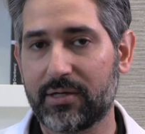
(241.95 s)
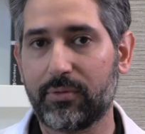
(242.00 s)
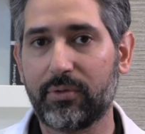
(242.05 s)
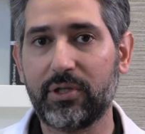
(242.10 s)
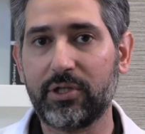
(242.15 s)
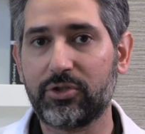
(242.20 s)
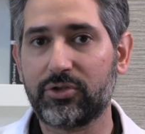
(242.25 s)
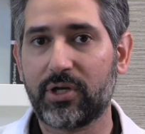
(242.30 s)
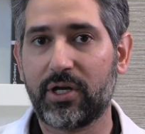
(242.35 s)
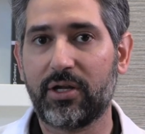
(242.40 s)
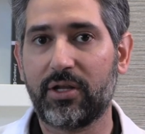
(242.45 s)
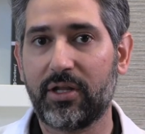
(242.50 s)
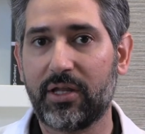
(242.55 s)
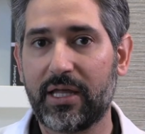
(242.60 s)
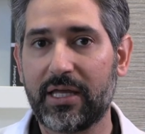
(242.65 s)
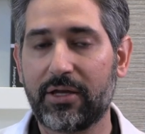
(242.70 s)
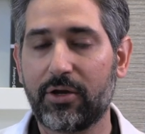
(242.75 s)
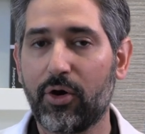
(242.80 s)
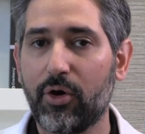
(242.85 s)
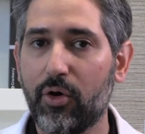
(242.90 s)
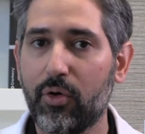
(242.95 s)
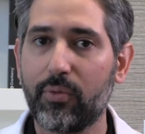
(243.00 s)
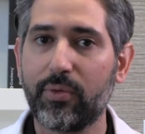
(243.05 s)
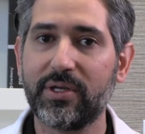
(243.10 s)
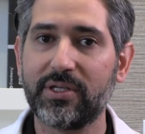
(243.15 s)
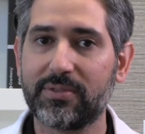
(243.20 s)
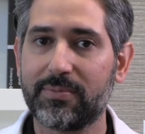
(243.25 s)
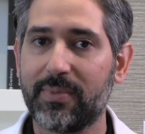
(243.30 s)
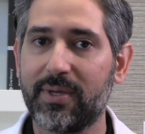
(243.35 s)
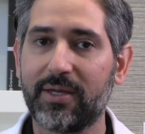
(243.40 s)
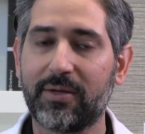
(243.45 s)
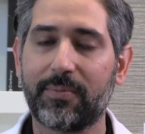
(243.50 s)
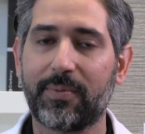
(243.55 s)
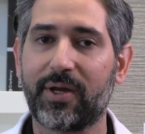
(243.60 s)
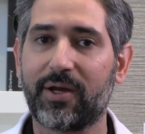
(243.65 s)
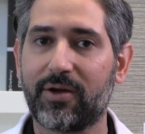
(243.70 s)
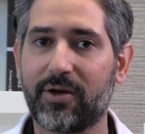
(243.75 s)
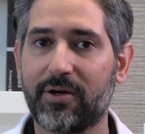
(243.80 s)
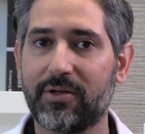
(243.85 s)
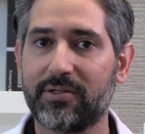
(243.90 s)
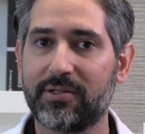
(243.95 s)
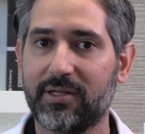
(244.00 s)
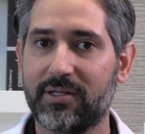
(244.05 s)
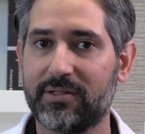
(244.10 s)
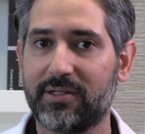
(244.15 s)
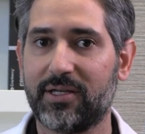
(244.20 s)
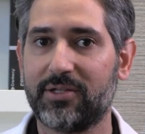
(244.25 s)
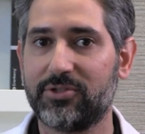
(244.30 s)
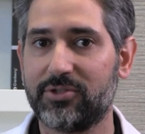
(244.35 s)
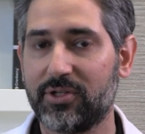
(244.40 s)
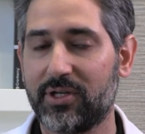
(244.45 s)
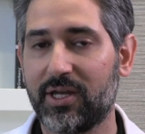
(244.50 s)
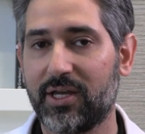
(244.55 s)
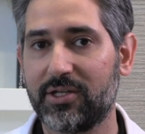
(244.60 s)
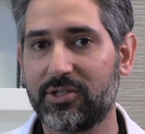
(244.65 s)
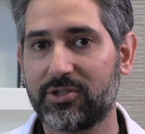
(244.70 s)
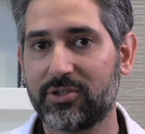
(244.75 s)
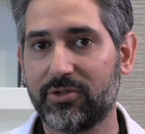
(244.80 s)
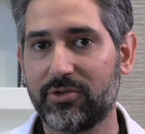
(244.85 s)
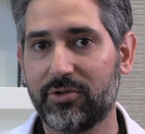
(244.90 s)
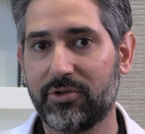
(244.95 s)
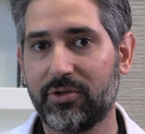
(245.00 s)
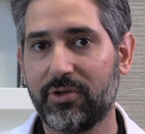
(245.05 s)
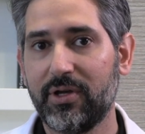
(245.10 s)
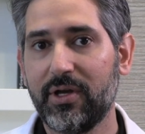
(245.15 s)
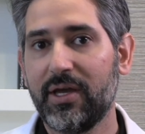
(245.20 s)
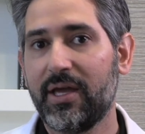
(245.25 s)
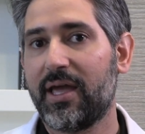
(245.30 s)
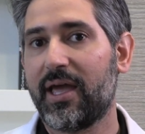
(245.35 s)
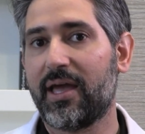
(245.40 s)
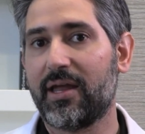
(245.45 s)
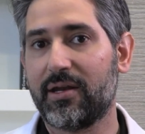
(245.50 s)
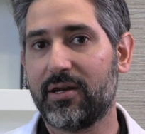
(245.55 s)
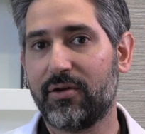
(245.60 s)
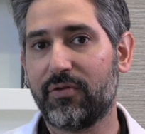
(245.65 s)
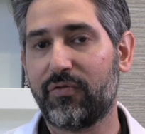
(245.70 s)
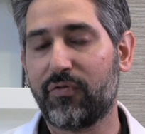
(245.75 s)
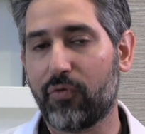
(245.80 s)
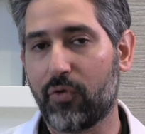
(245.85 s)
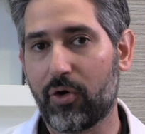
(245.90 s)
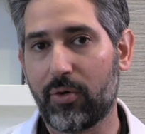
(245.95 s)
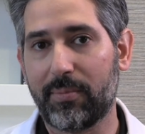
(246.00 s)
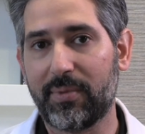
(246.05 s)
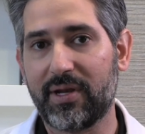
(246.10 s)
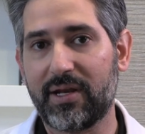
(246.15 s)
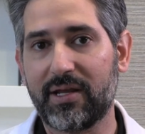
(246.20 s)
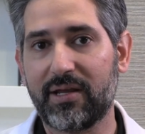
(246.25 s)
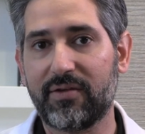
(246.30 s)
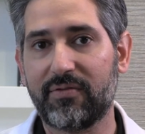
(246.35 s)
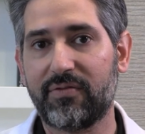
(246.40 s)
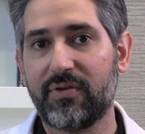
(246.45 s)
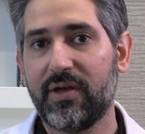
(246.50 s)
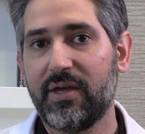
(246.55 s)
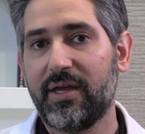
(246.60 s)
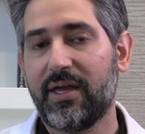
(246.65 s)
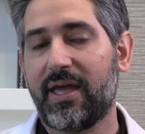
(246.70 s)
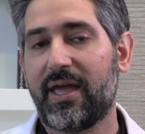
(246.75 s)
I really try to always make my content educational and informative,